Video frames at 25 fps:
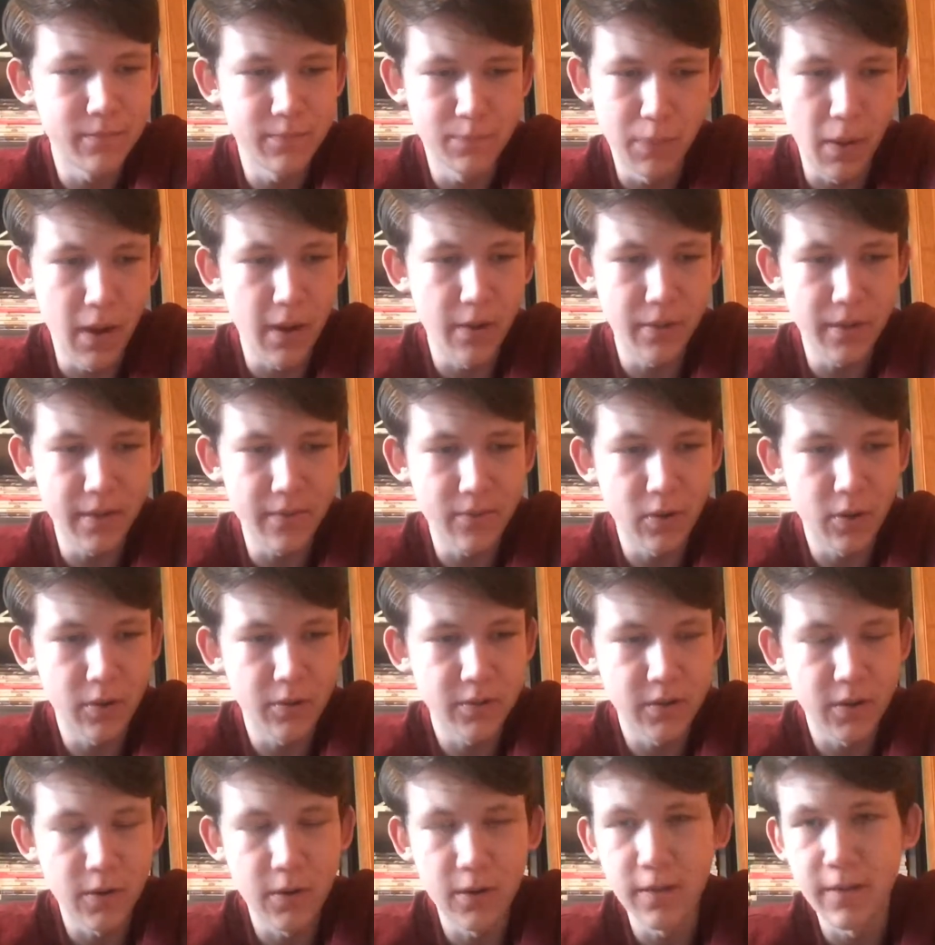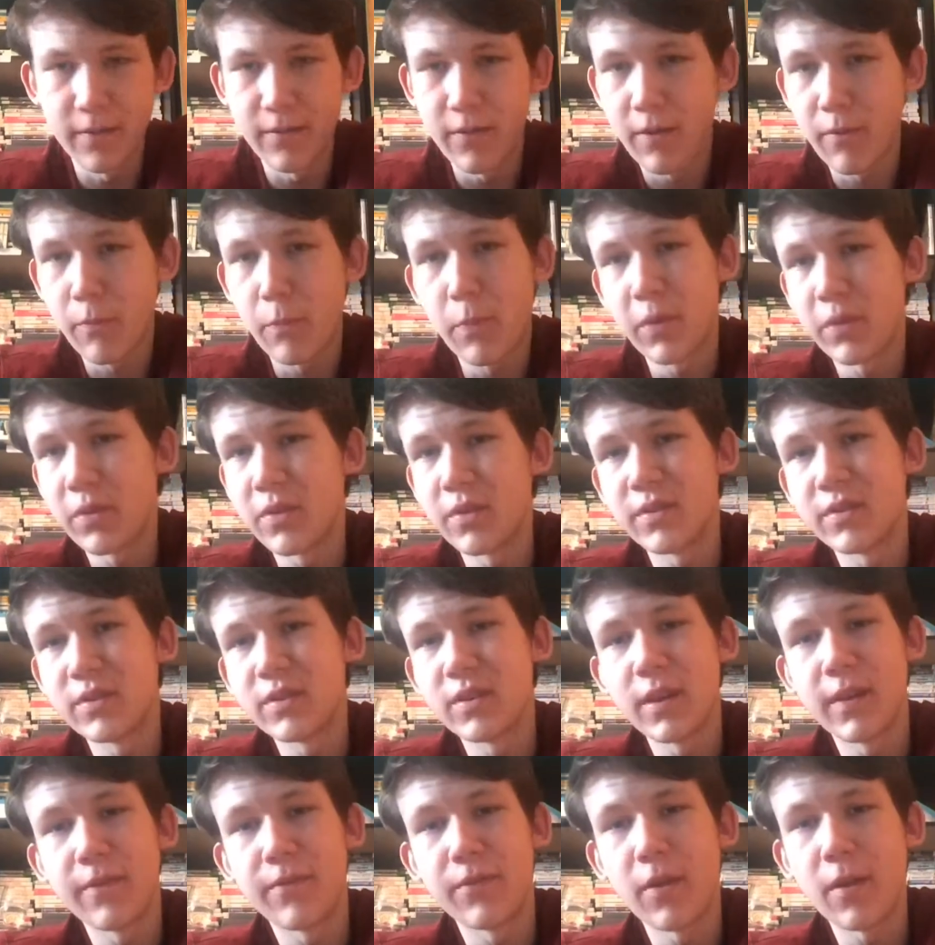Barely even alternative. I would put
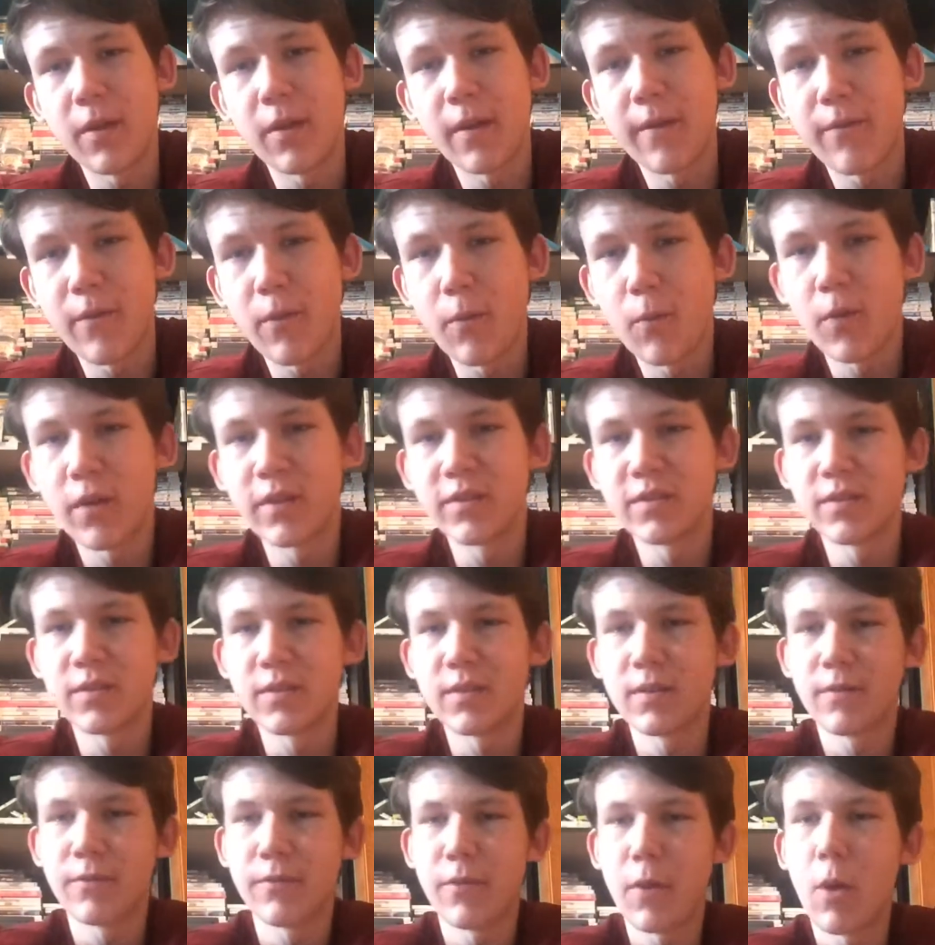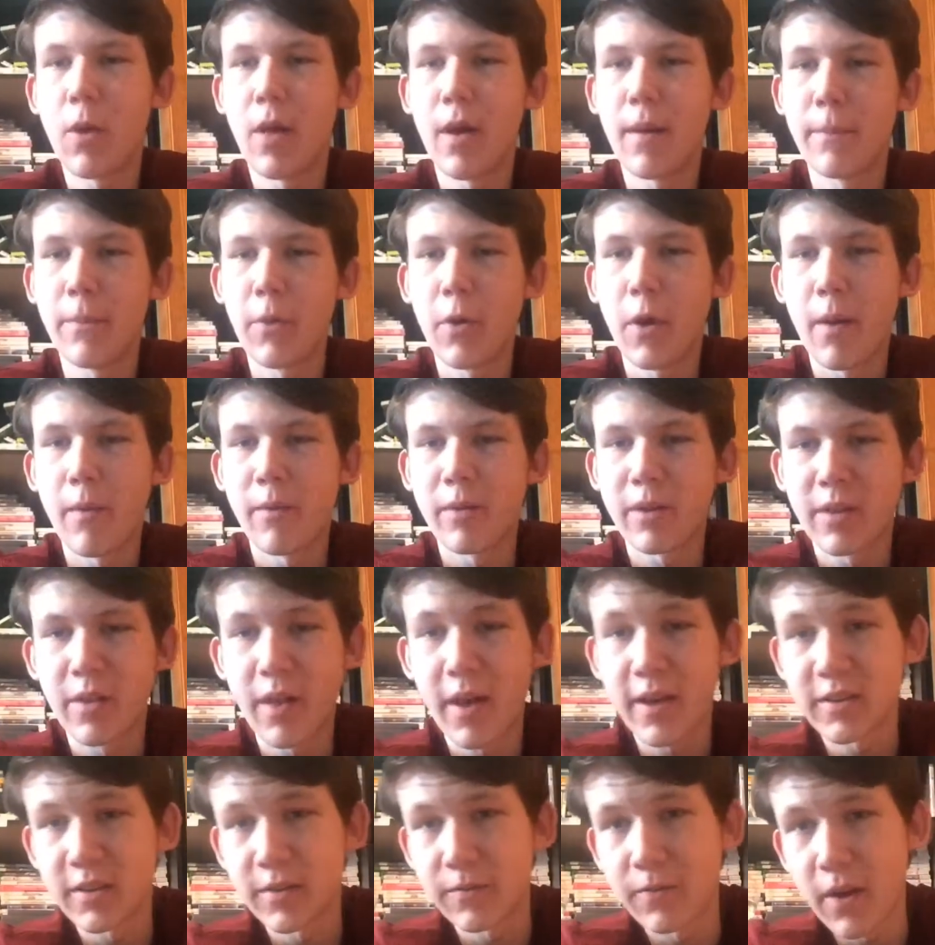this if it wasn't Fall Out Boy, I would
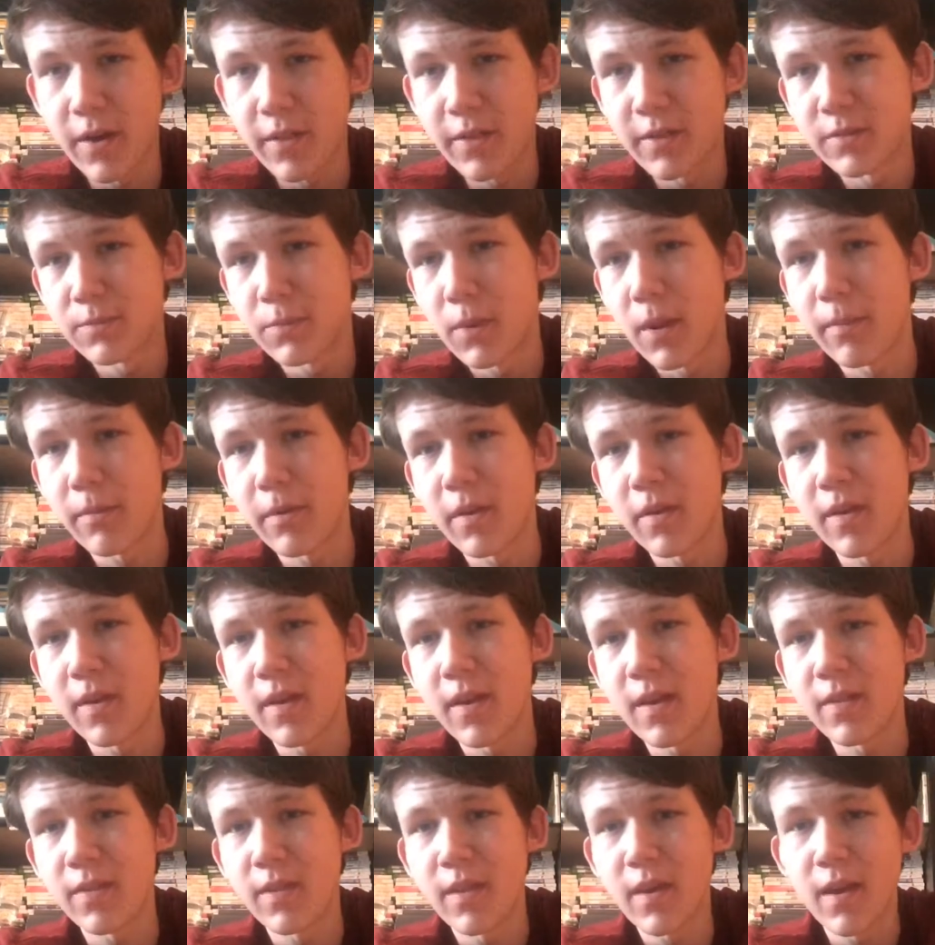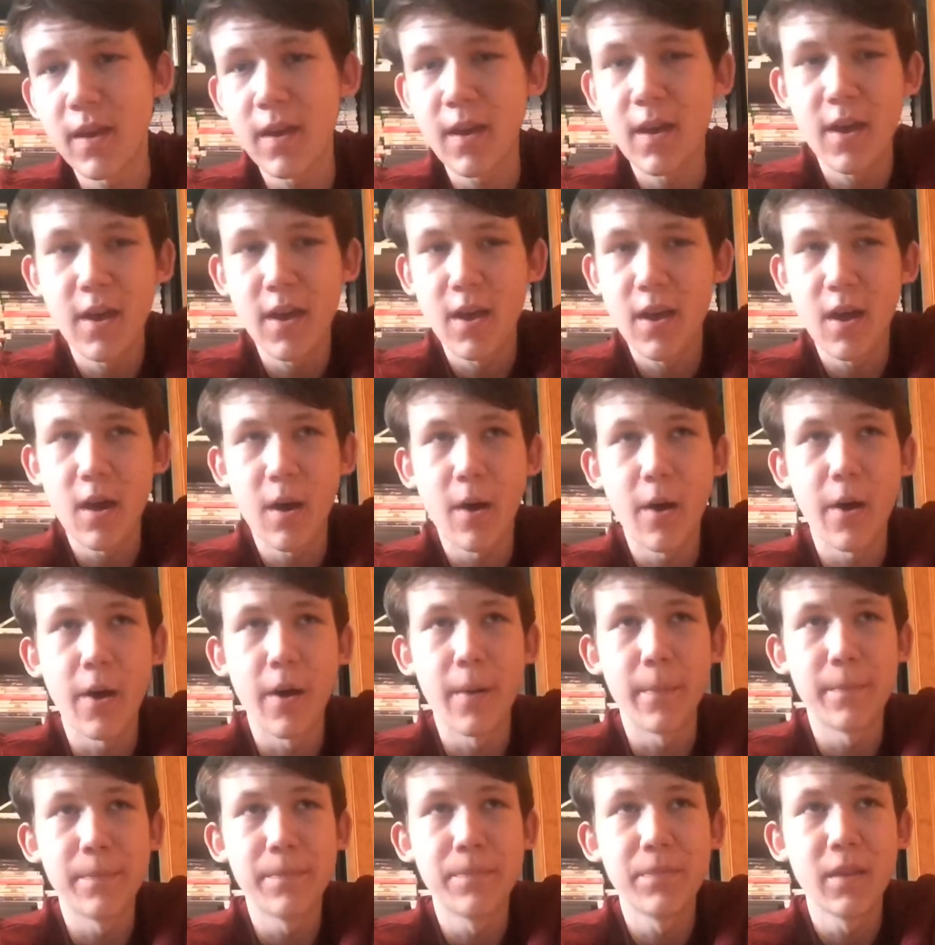classify this probably in
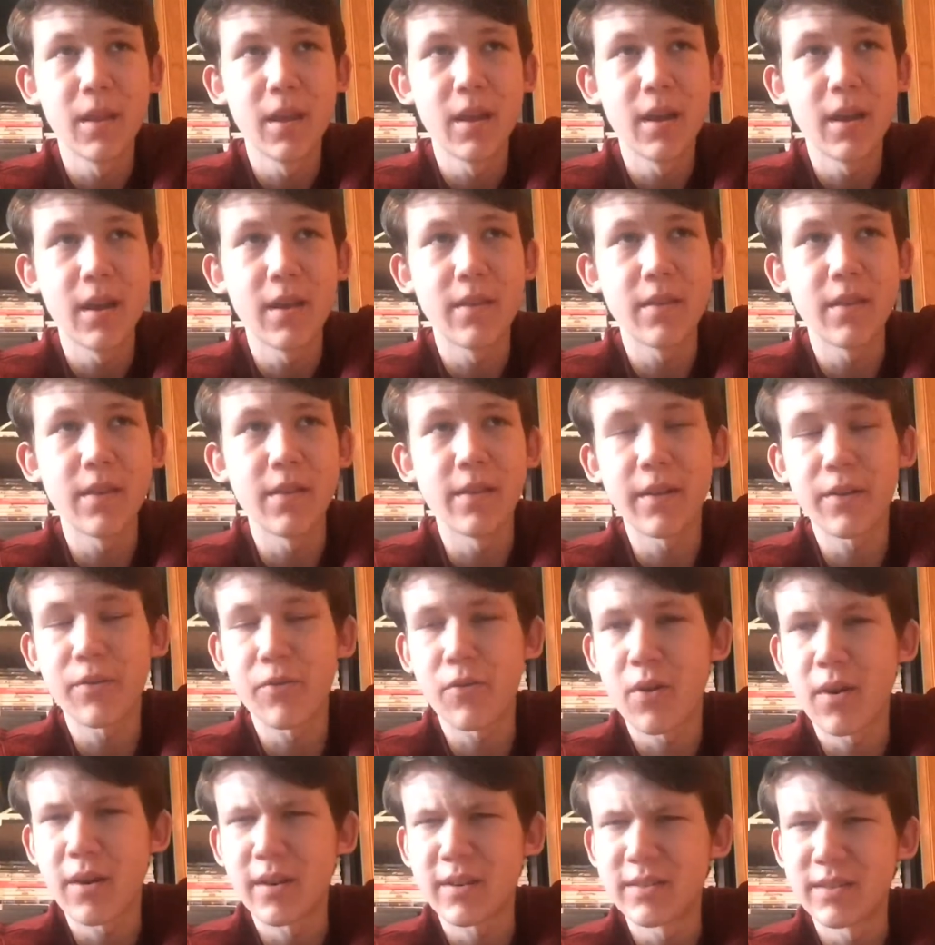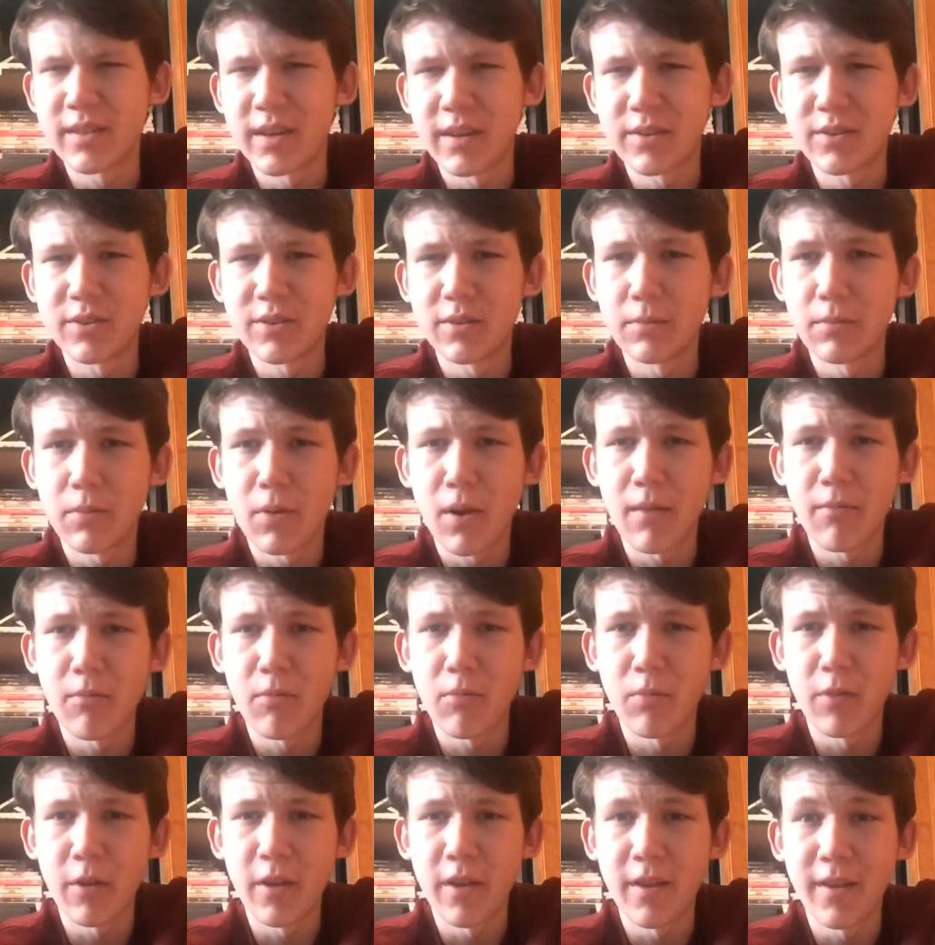the electronic section
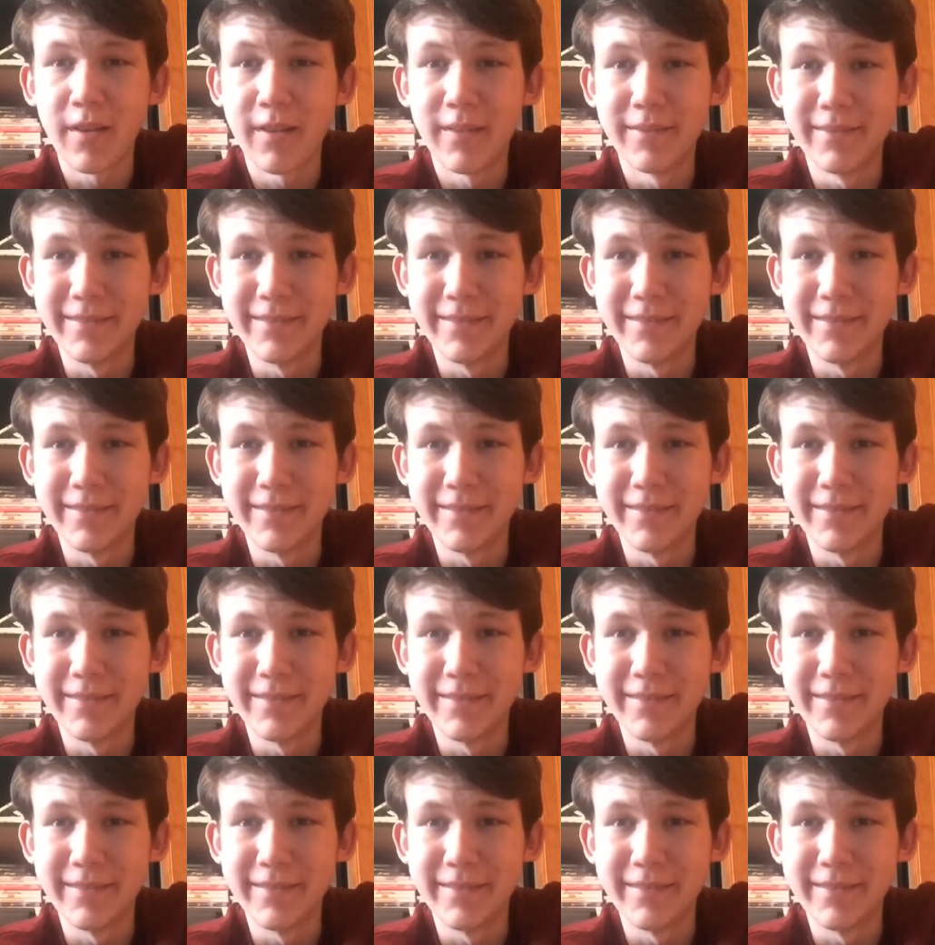probably.